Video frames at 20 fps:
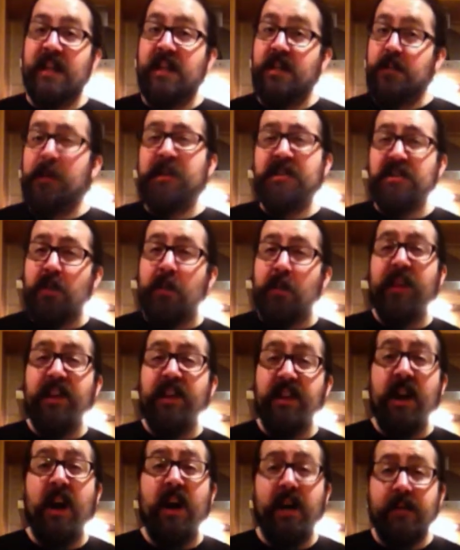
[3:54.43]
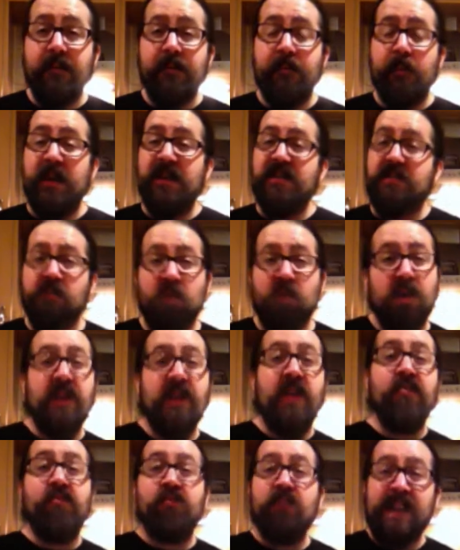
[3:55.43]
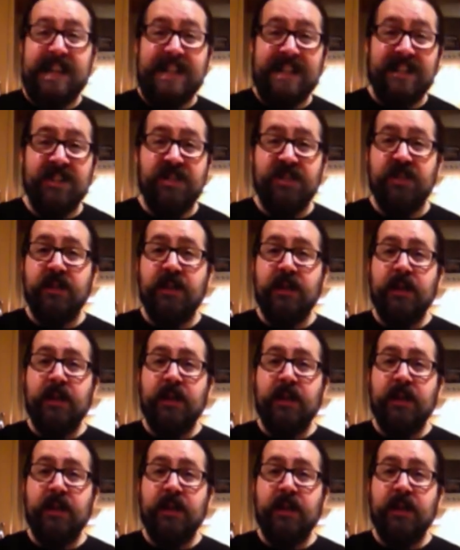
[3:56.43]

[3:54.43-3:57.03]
especially not with a knife, because you've got no reach.